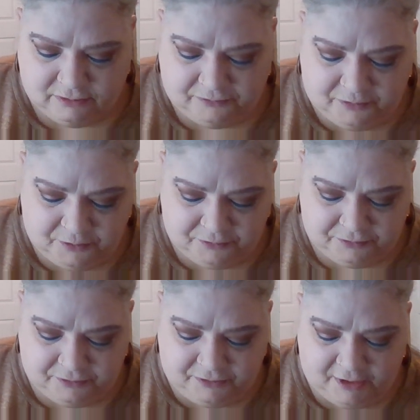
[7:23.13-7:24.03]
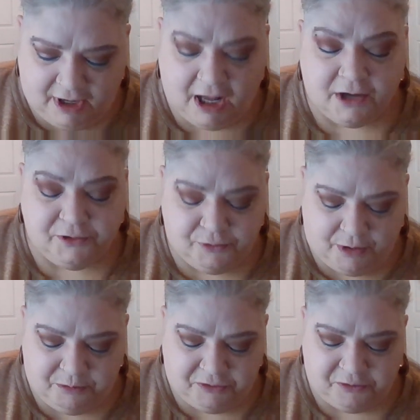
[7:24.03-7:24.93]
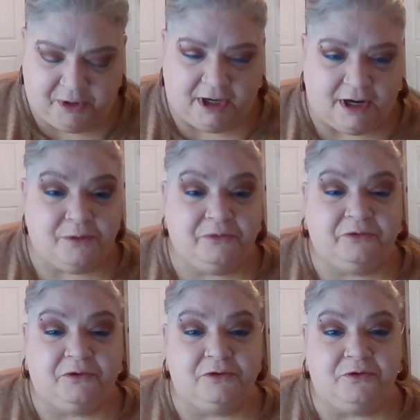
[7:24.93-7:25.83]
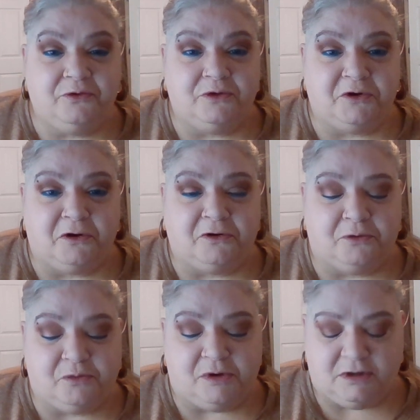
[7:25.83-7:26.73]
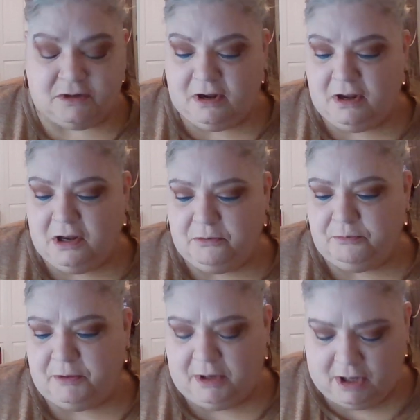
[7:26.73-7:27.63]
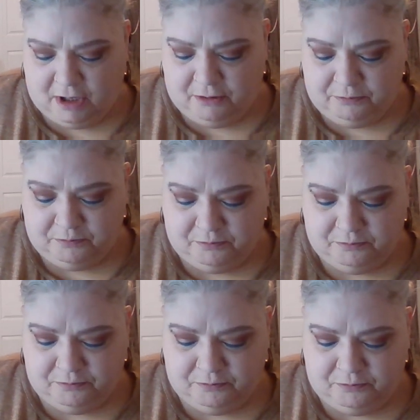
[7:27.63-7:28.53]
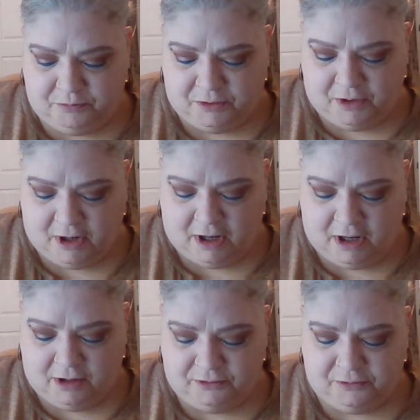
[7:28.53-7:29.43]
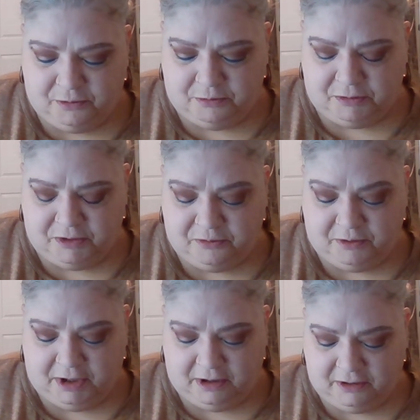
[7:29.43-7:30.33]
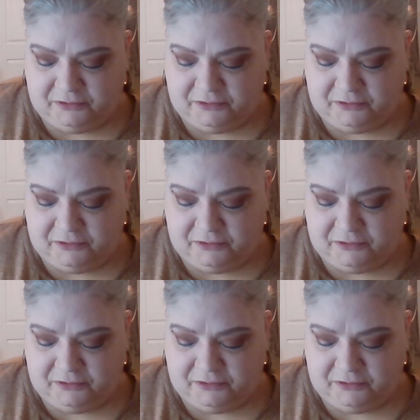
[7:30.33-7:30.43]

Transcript: So today I'll do in between. I was going to do the darker one, but I will not. I'll do in between.